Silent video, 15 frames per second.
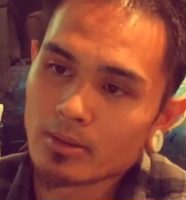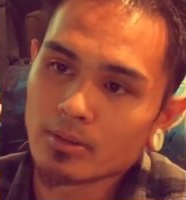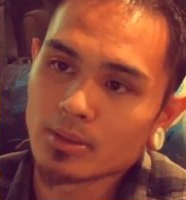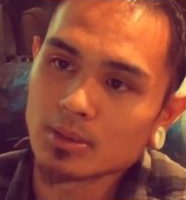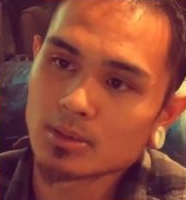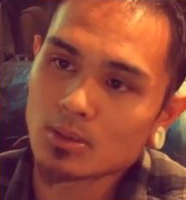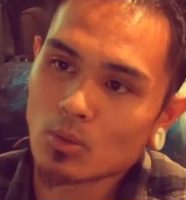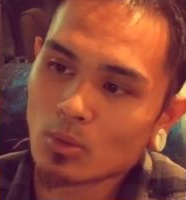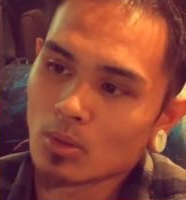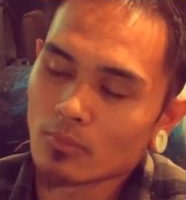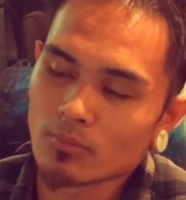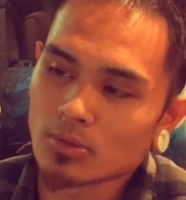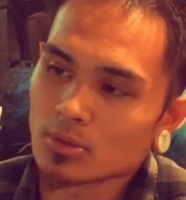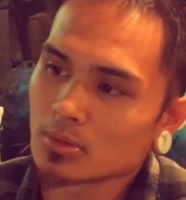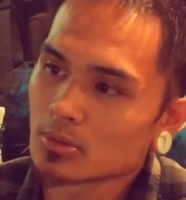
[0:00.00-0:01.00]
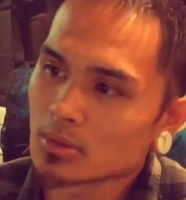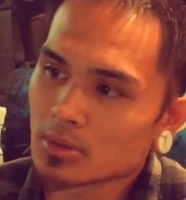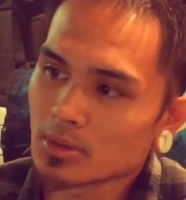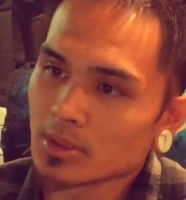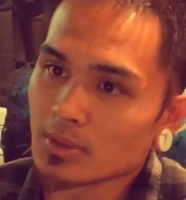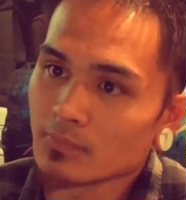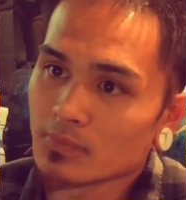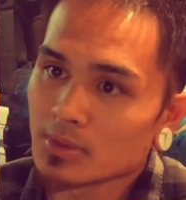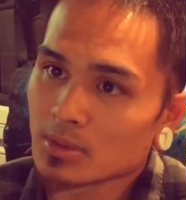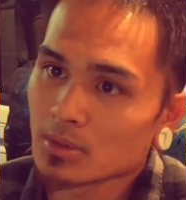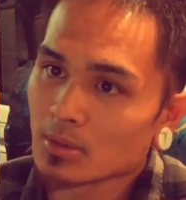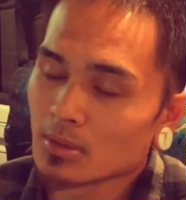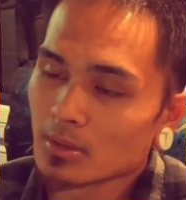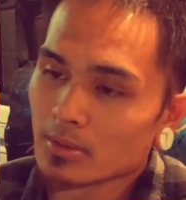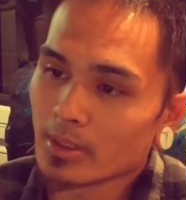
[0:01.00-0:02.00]
these coilover
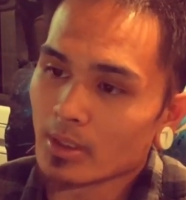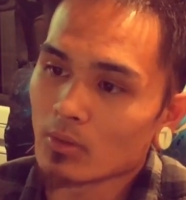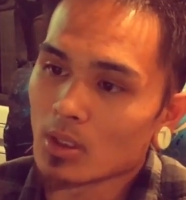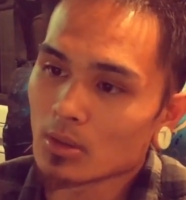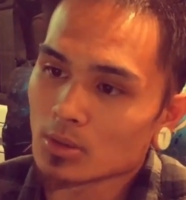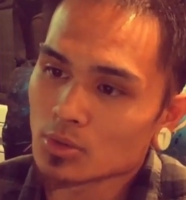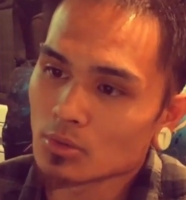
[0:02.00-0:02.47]
sleeves that ground